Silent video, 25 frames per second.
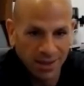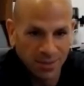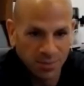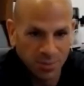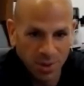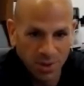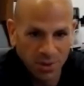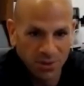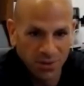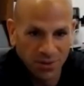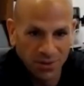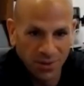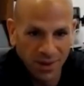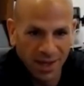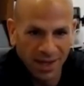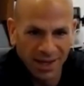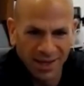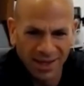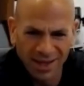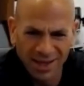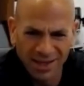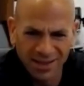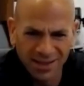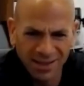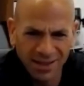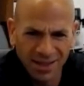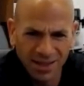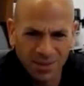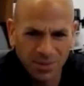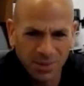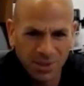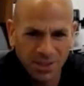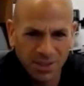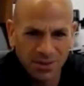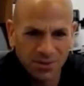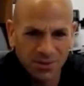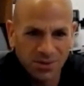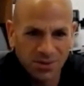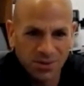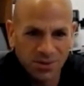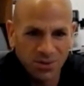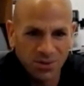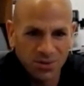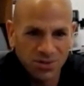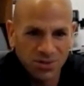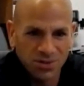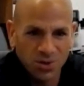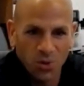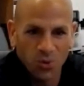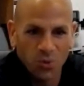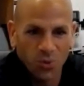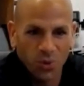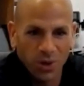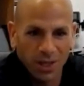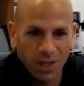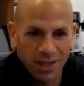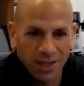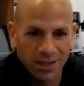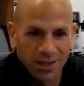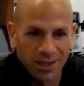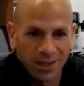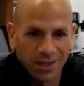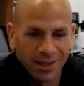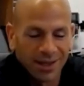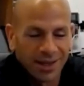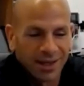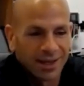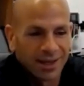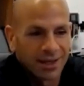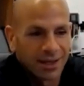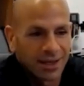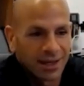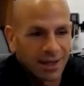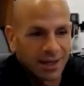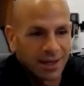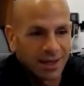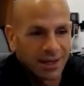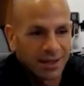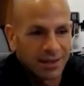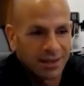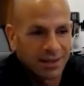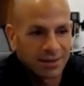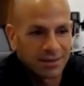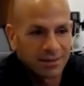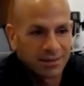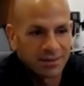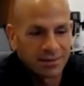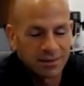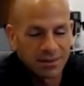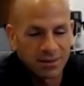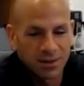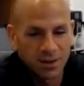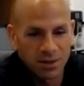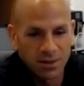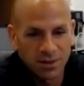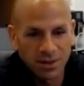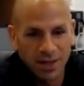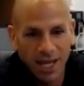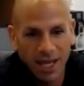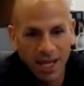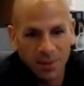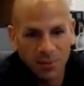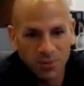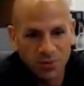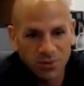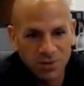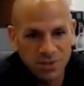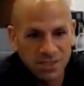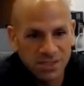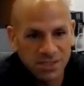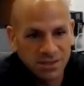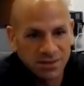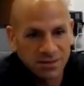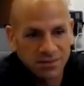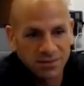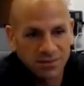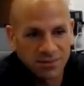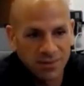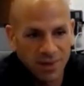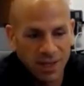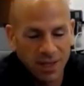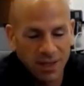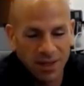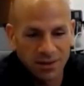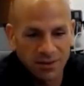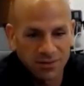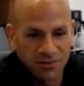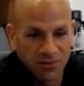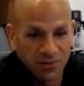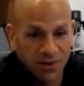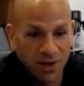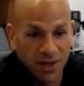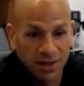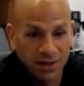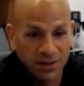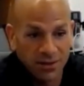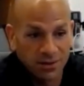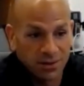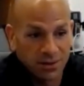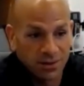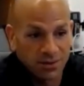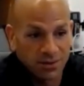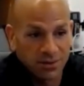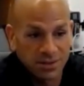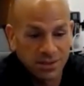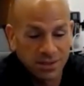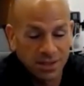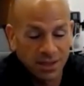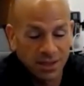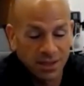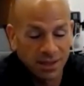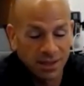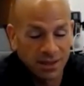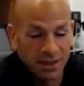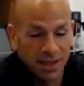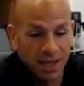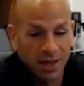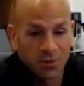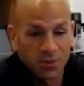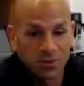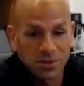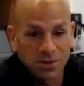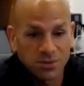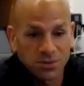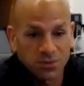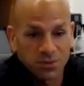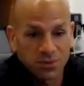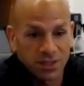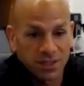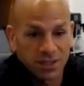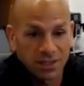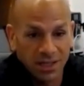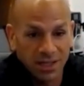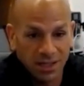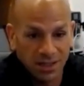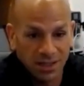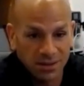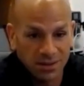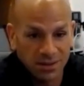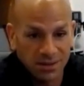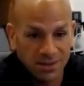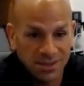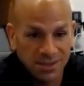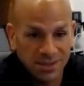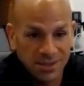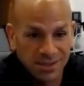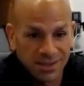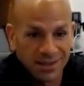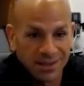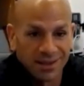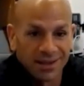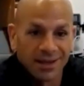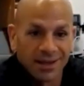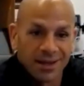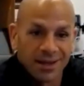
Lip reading: get better than that, can you? I mean, there's no way. And Knapp was emphatic. He goes, that was ridiculous.